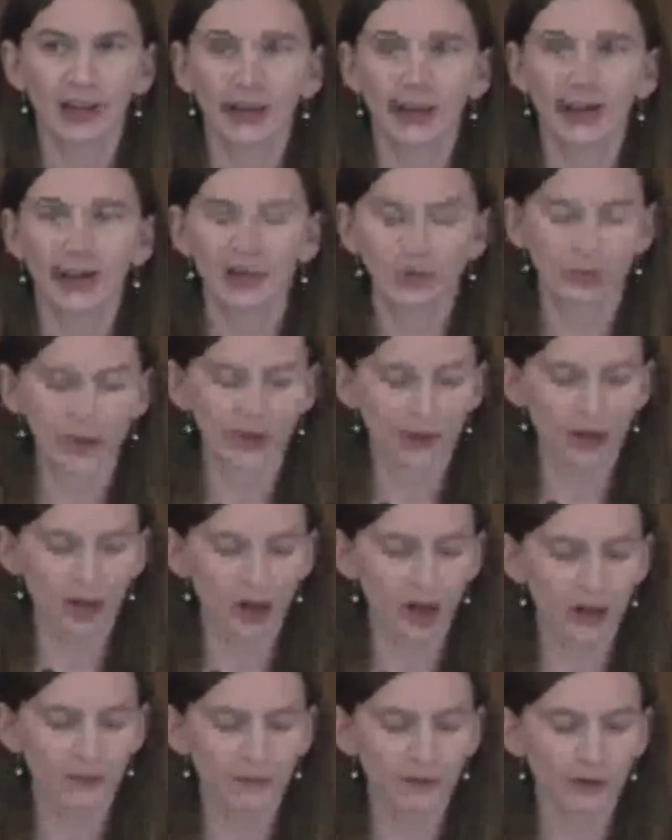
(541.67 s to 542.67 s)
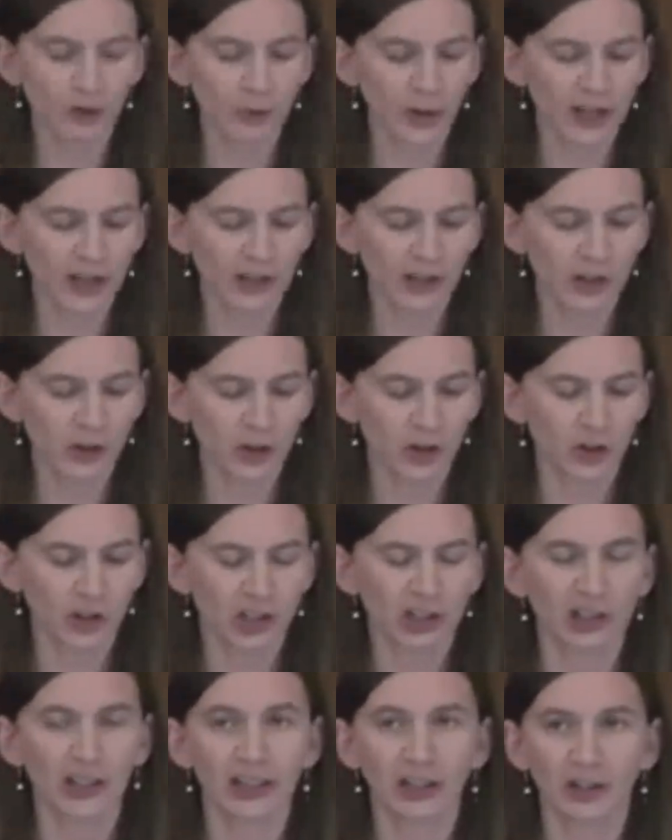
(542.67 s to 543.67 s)
and with the harmful ways
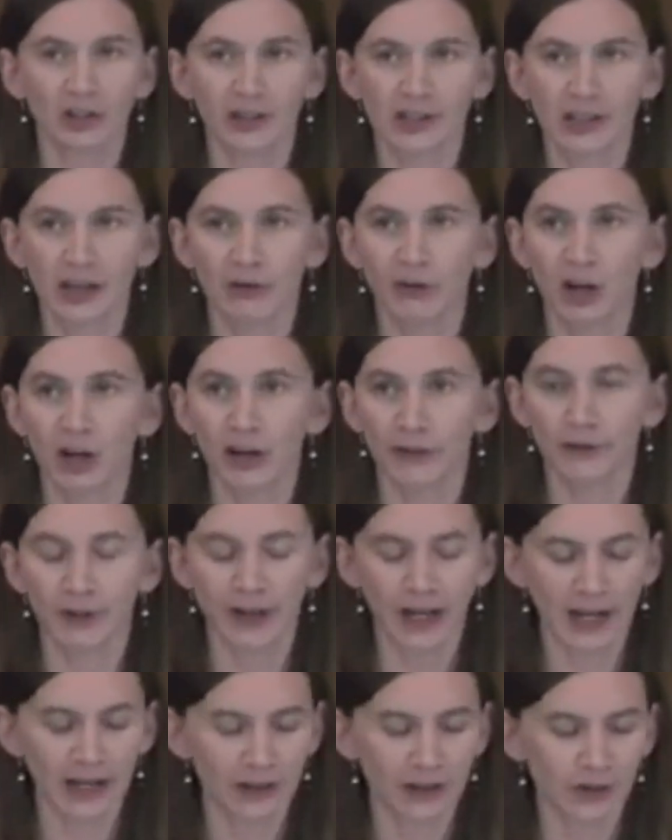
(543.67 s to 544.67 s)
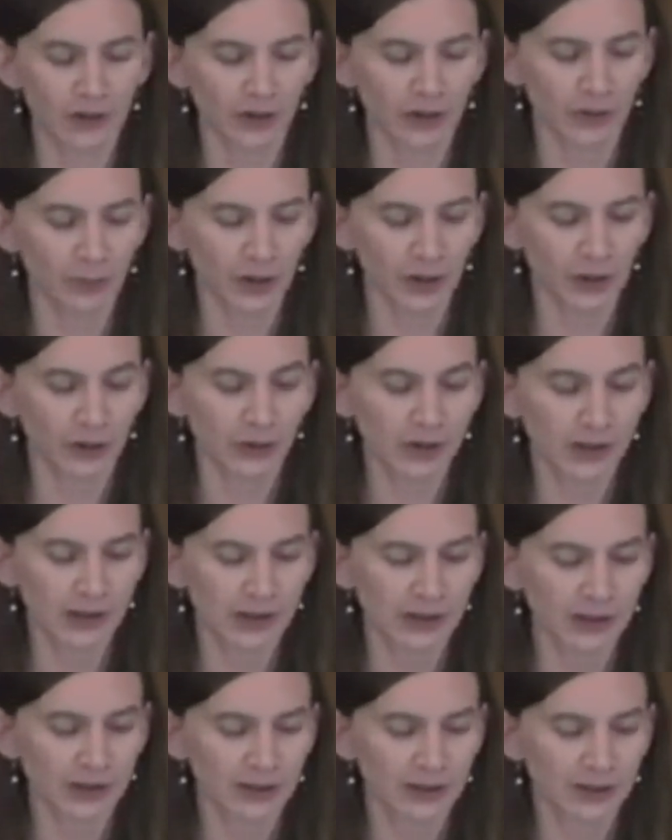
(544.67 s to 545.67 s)
church leaders have often handled
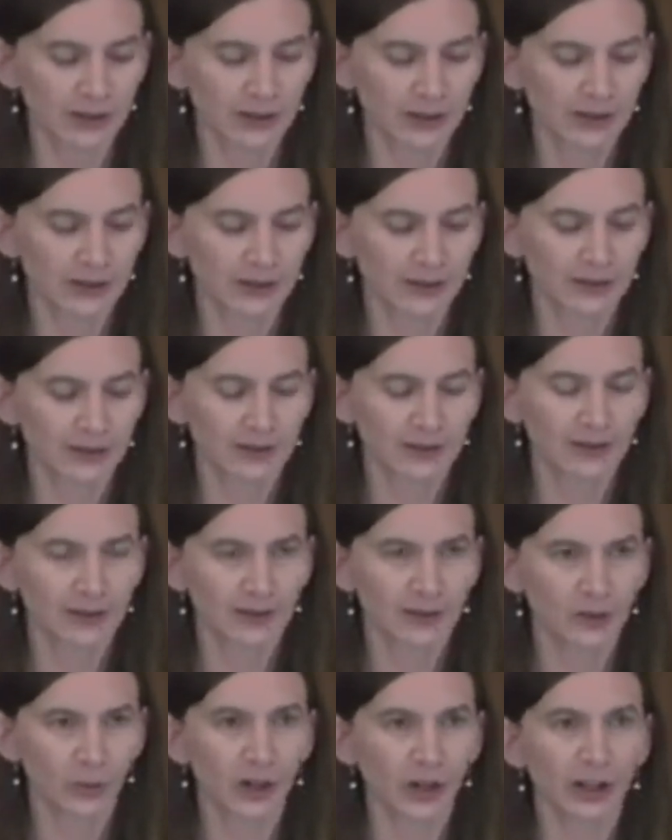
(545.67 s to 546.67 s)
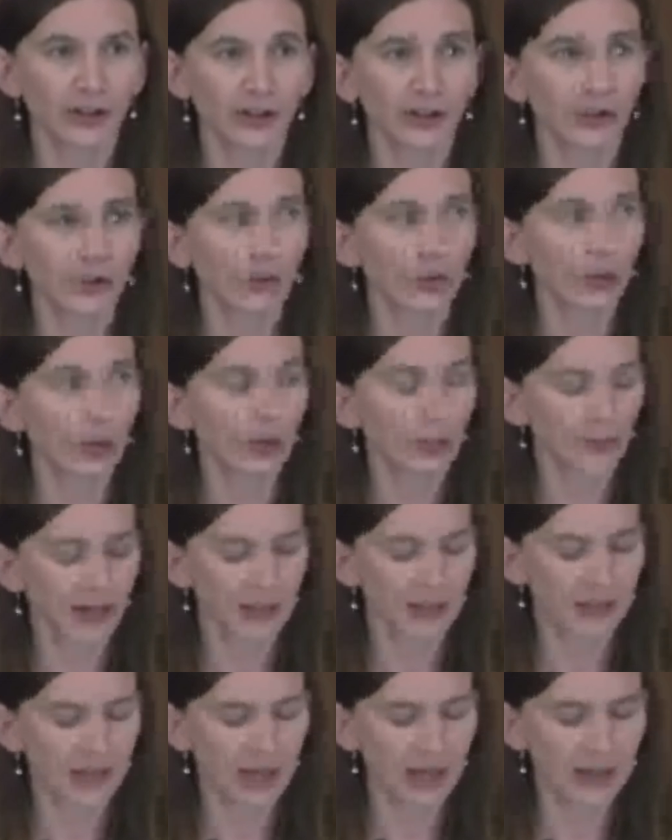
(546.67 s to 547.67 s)
abuse. While Nicole
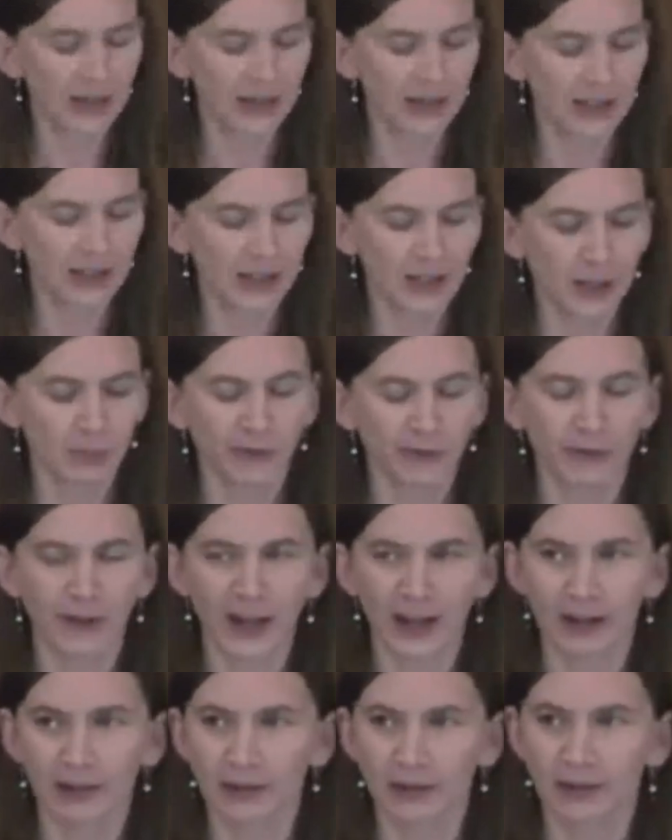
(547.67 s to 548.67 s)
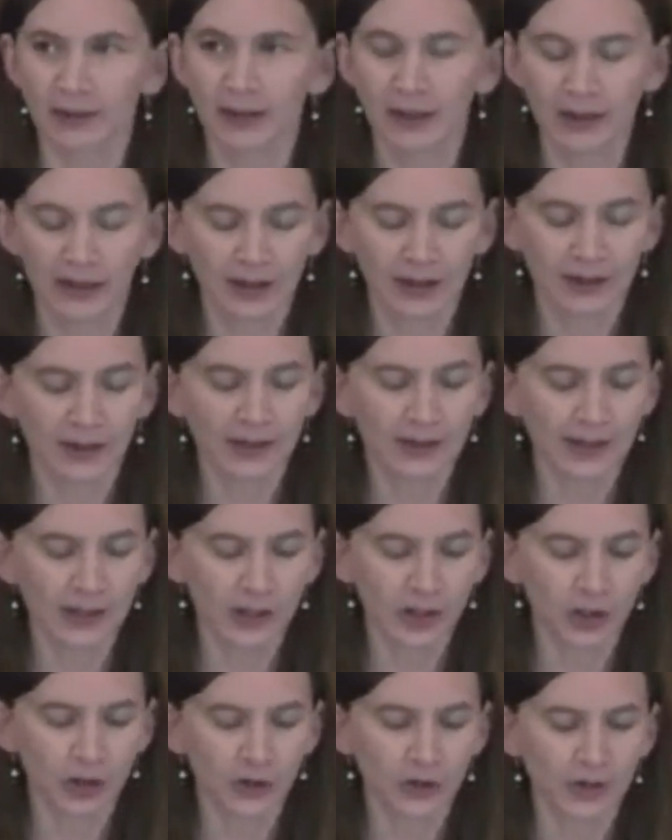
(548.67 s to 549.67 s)
maintains a deep faith, these
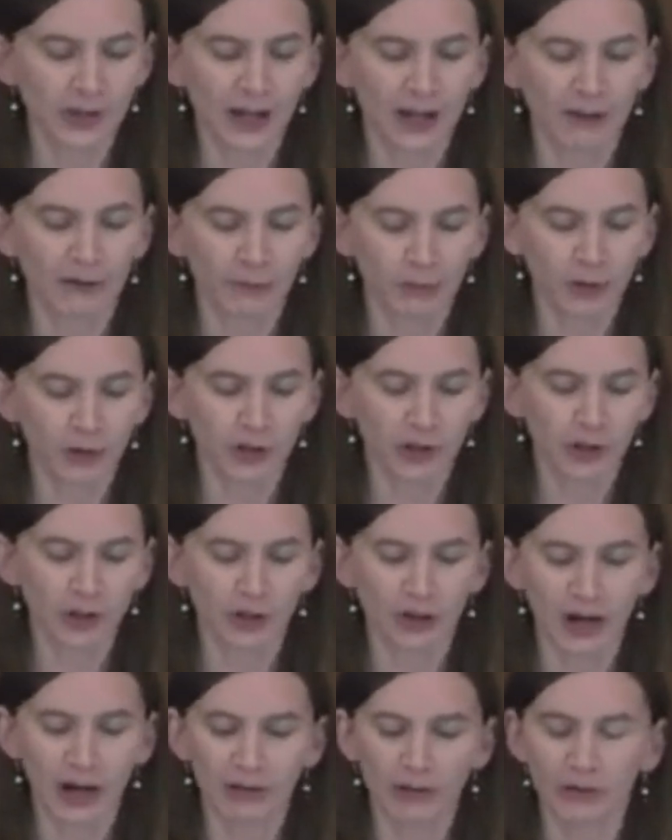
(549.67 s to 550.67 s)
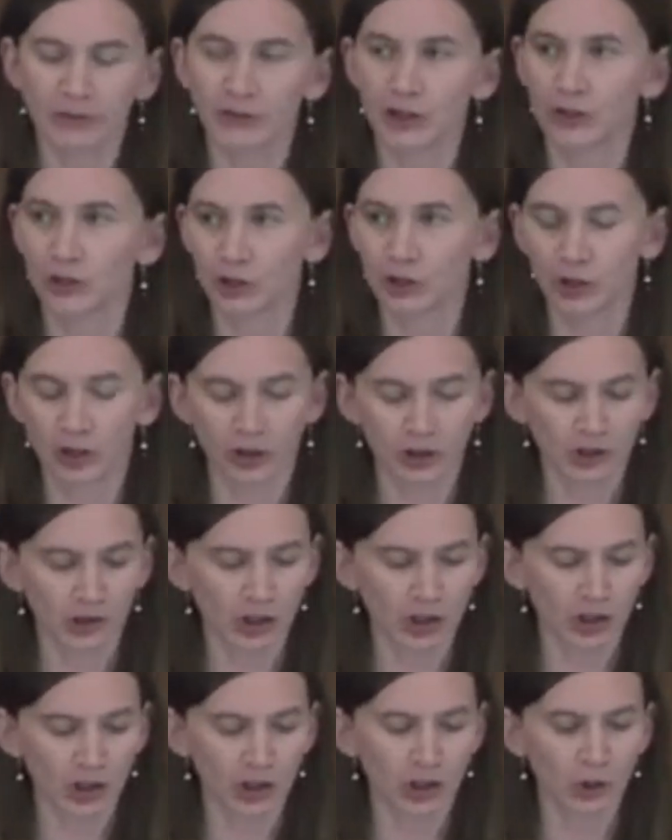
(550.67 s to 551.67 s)
issues have pushed her out of the
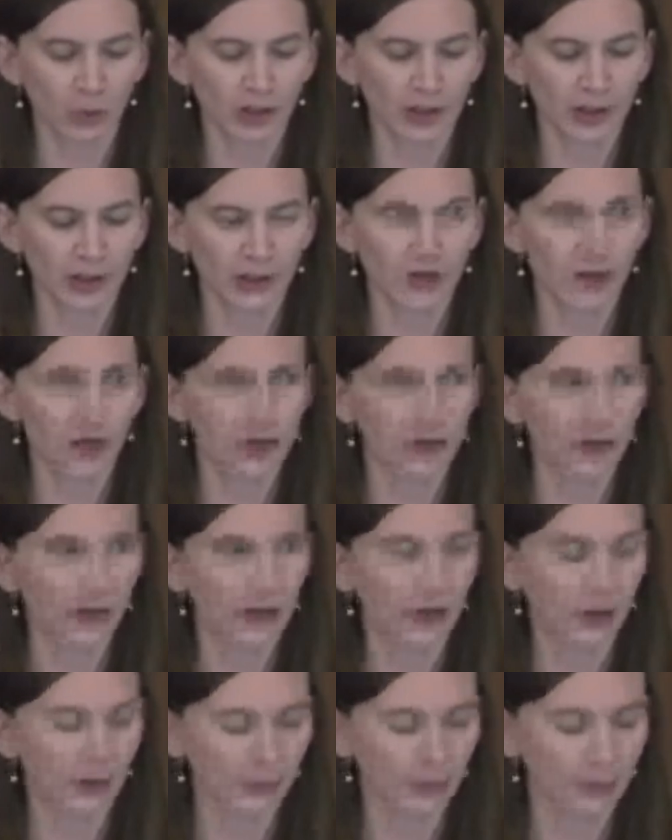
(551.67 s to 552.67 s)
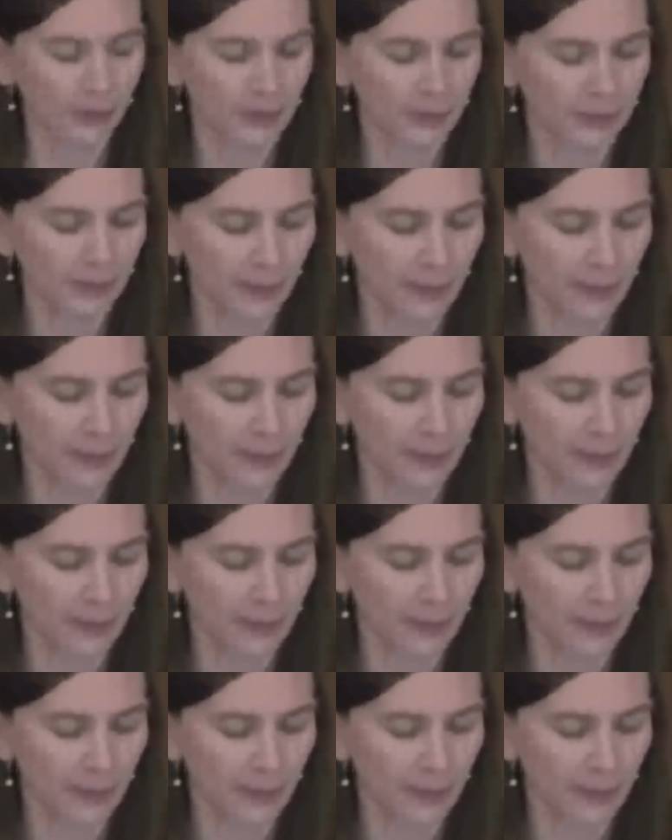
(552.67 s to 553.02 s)
church she once called home.